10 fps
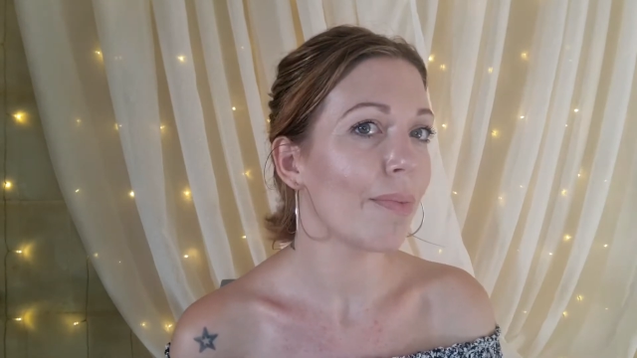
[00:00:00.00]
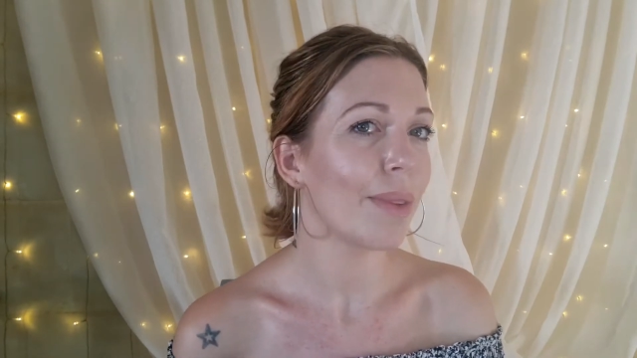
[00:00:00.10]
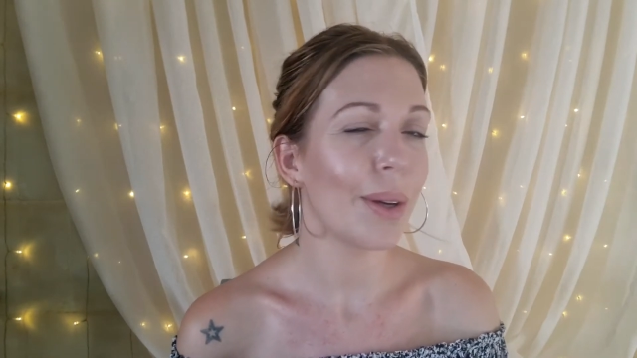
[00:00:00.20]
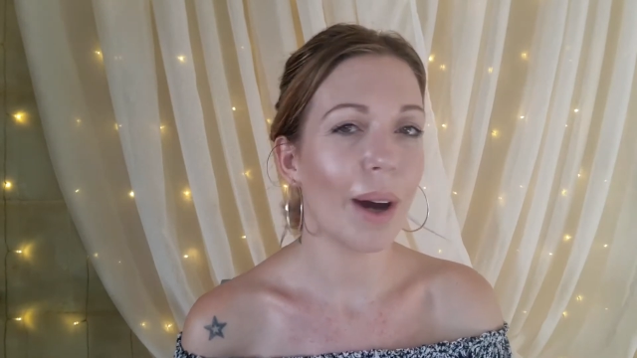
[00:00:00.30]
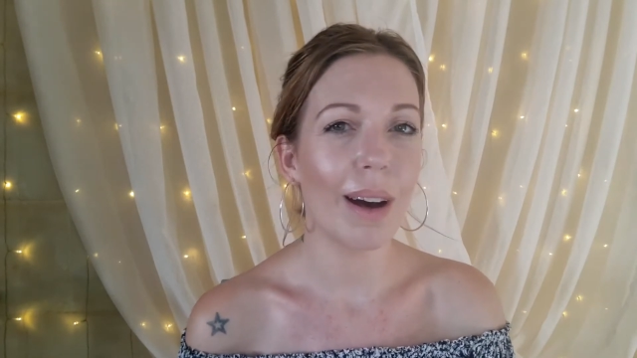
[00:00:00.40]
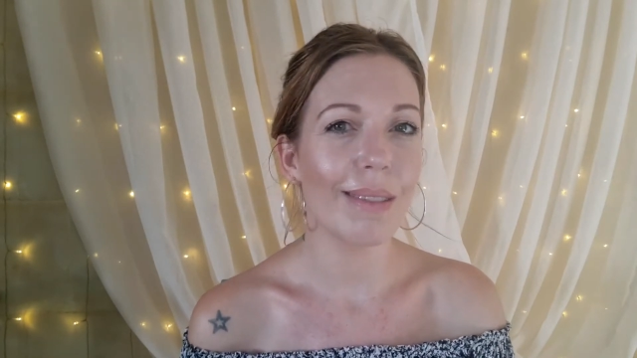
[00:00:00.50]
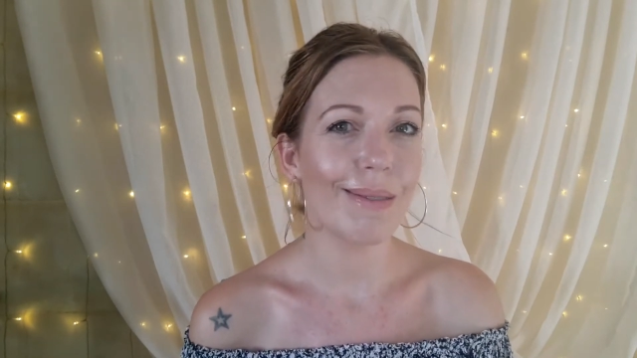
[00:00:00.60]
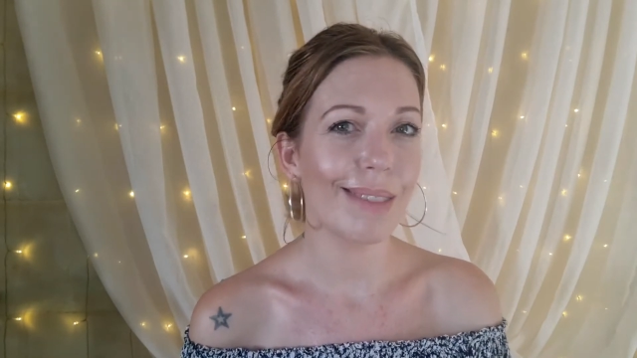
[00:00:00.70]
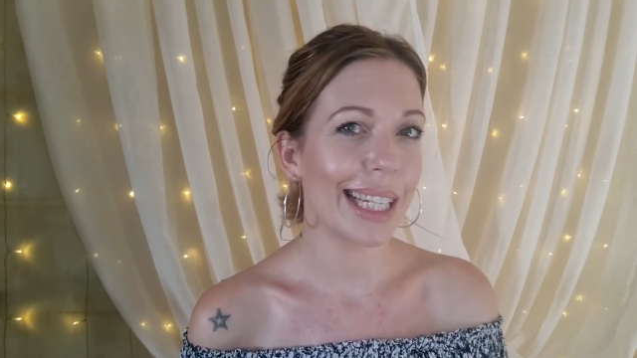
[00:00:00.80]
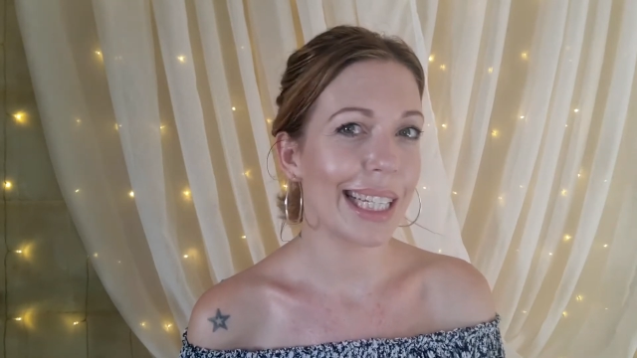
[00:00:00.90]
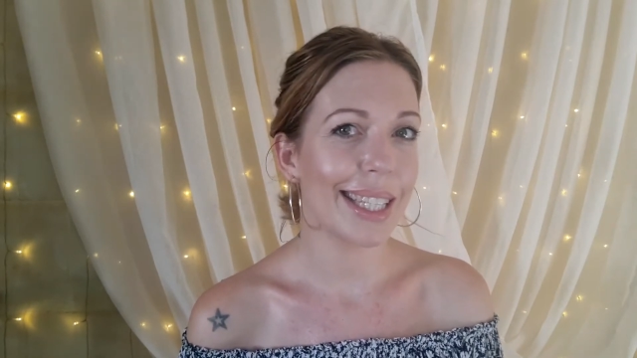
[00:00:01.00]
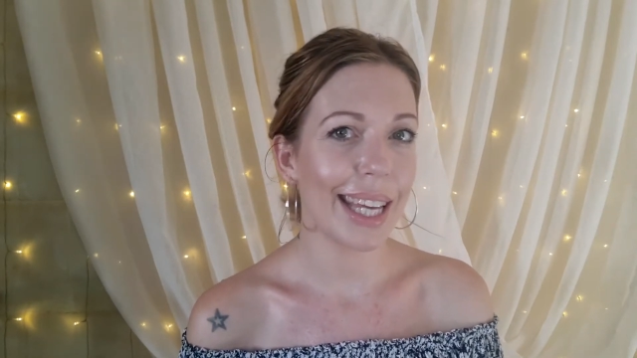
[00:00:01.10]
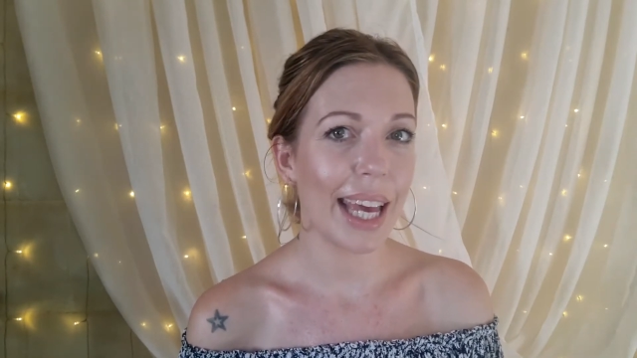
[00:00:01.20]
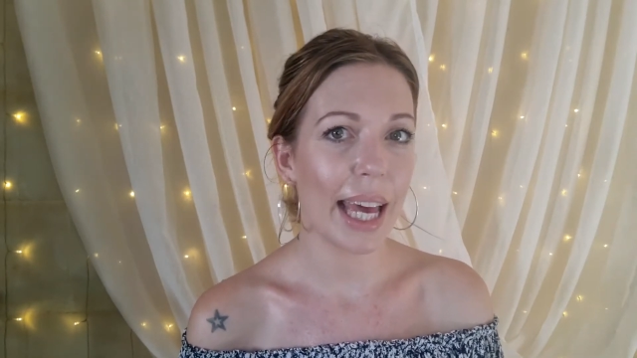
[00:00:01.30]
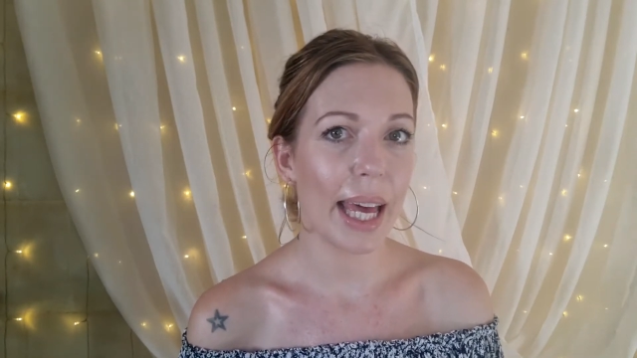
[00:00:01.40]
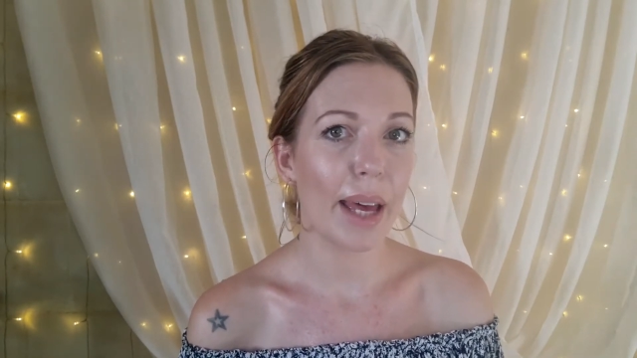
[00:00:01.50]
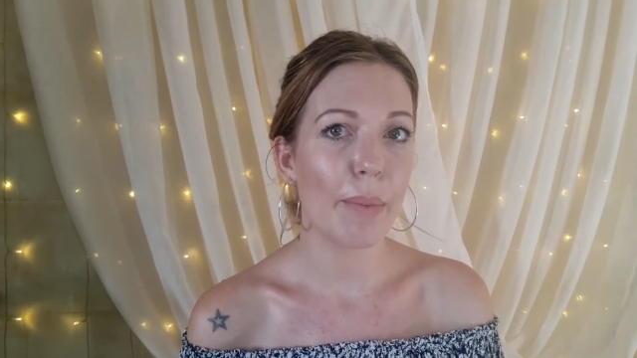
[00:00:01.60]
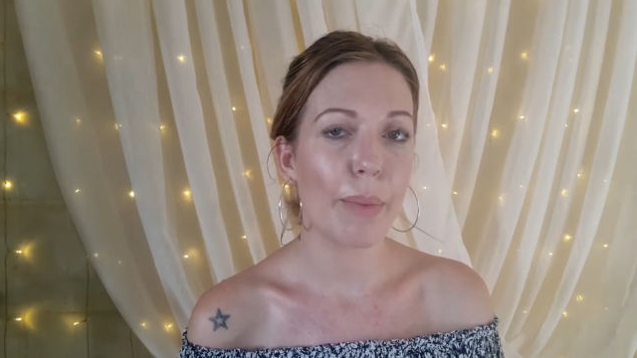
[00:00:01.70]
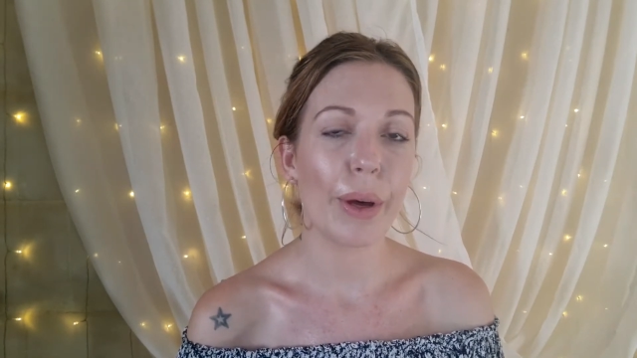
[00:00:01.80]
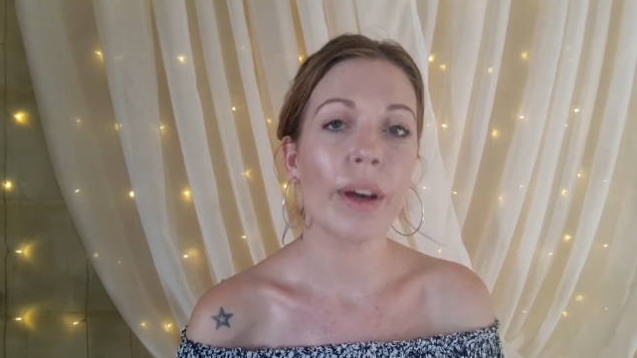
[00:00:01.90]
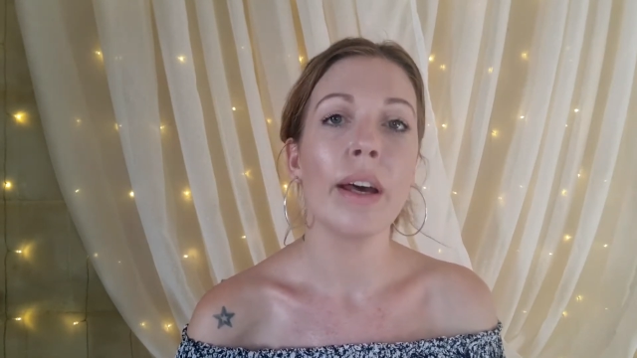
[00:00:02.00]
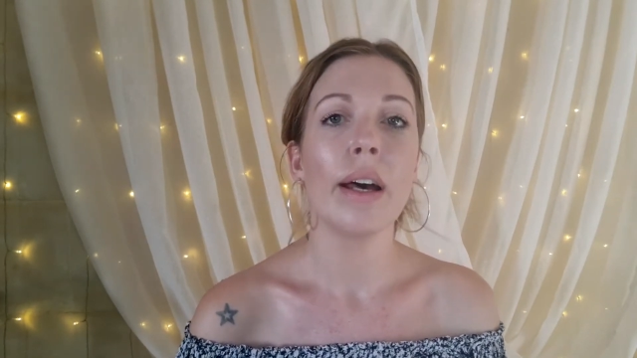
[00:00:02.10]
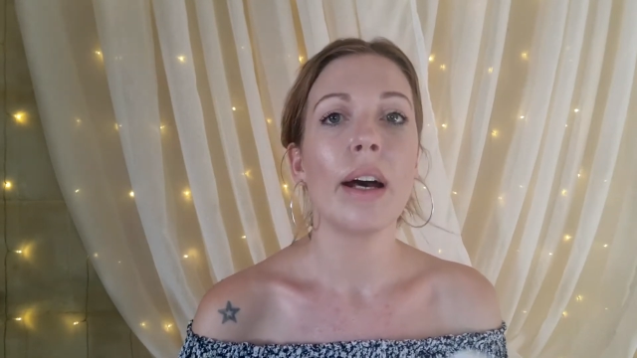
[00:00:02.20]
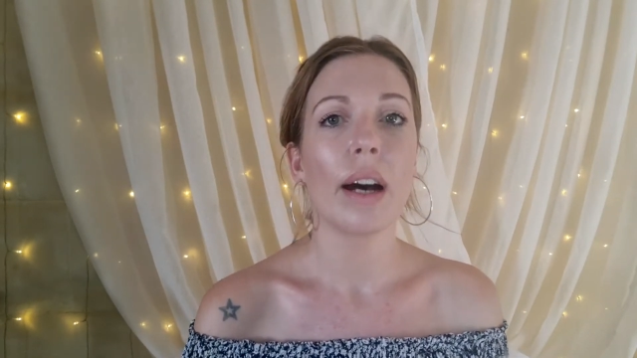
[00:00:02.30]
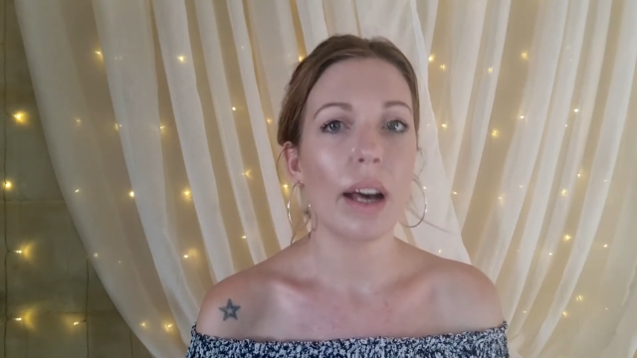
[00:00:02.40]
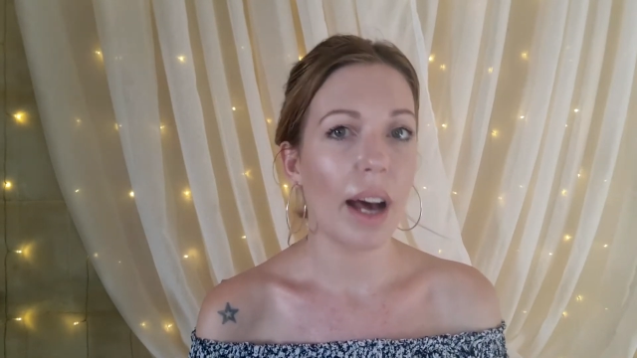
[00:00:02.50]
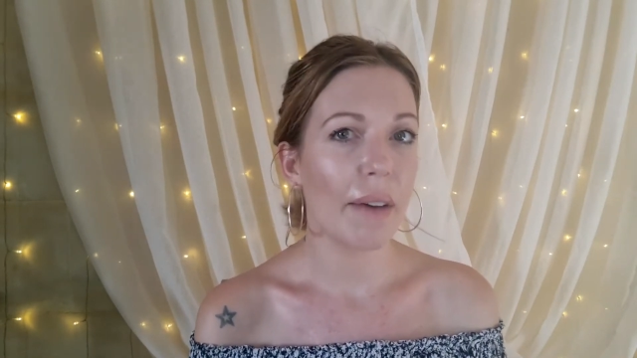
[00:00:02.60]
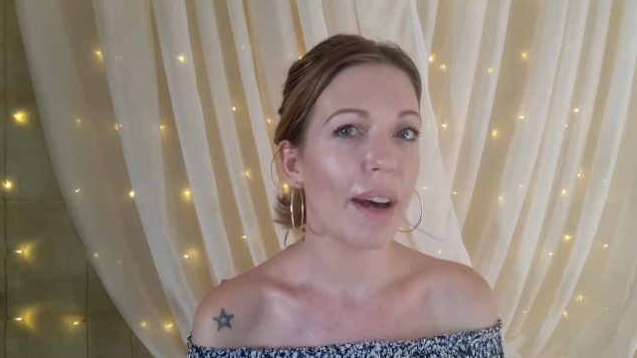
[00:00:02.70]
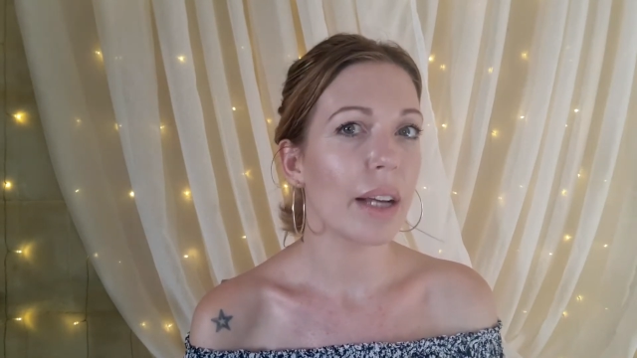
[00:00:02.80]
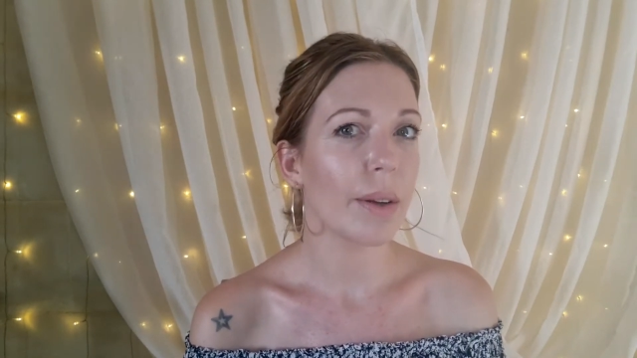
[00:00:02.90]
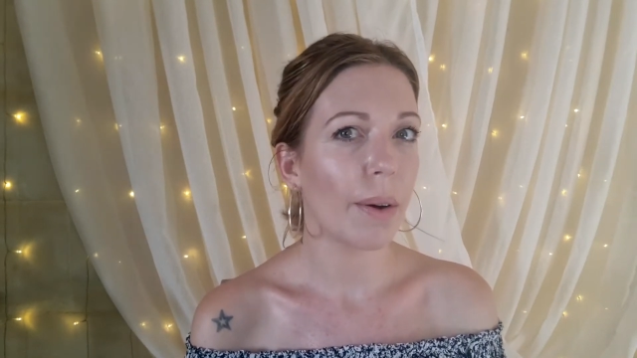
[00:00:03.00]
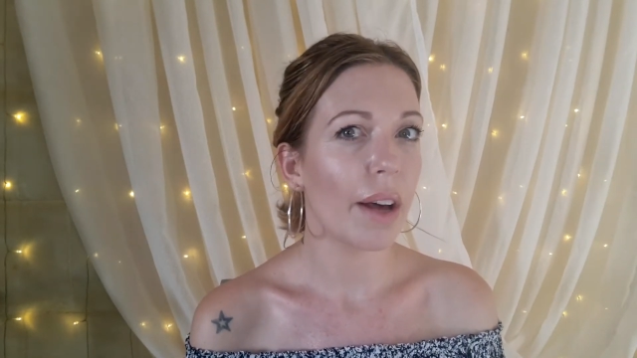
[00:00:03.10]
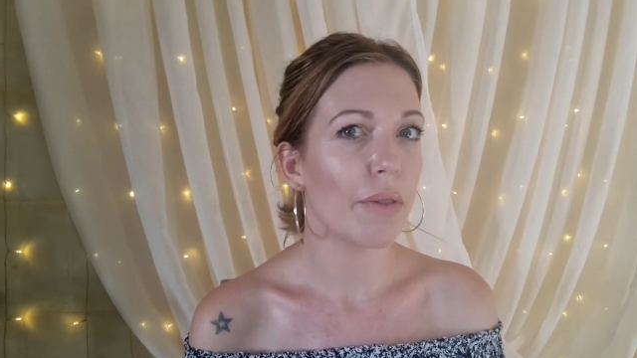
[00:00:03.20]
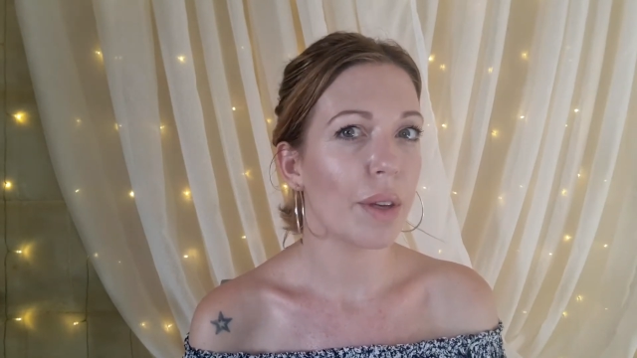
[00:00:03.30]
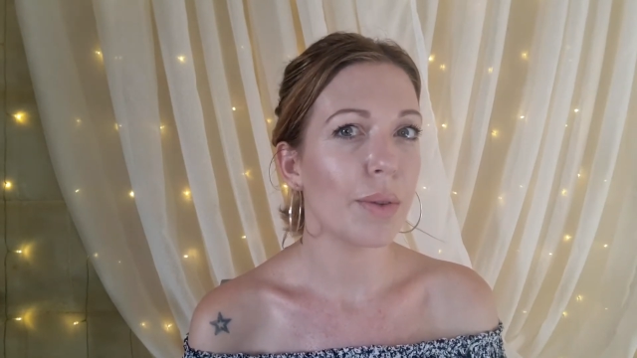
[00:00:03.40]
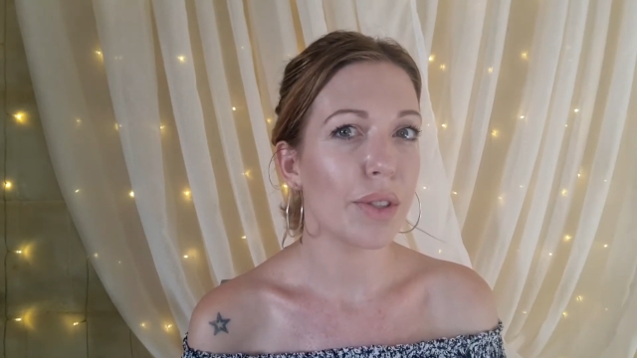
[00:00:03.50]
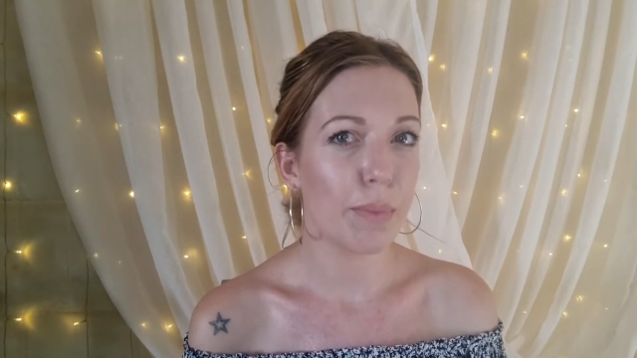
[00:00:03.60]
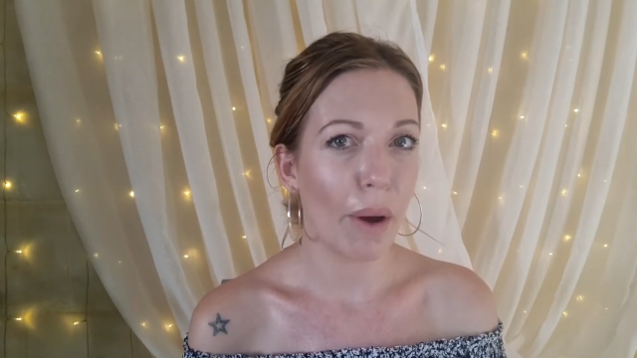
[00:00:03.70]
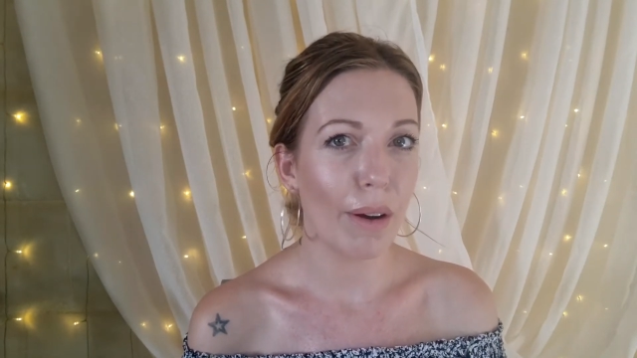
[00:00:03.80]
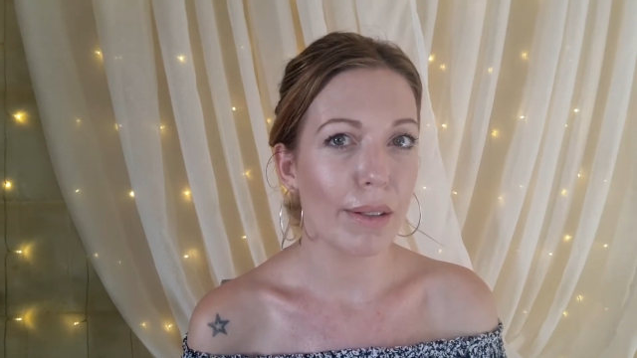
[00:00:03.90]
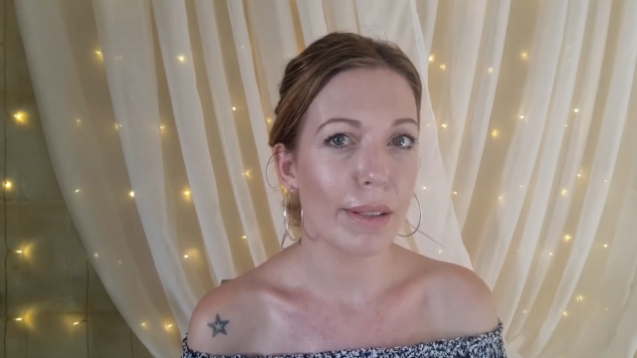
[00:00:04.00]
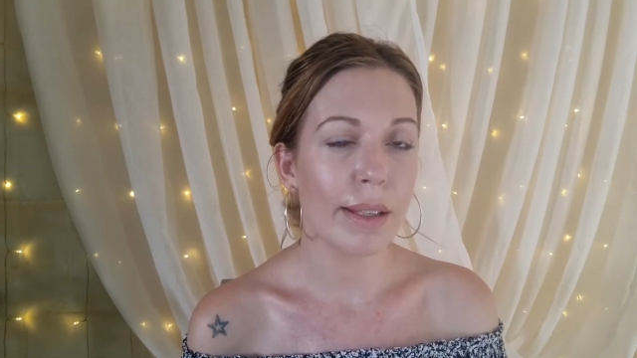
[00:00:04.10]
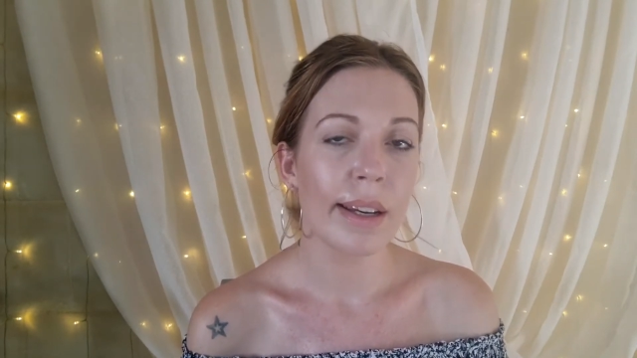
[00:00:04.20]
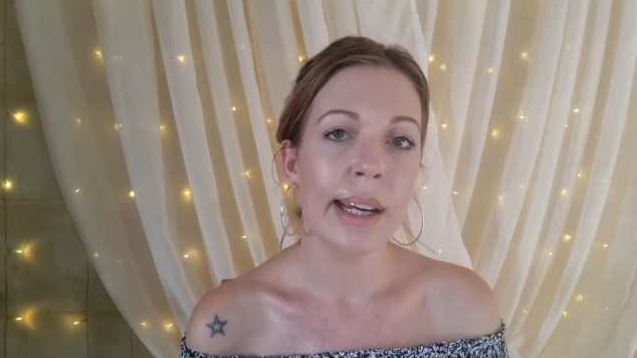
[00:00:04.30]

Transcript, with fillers: You can't really see it here, but I have had quite a few spots.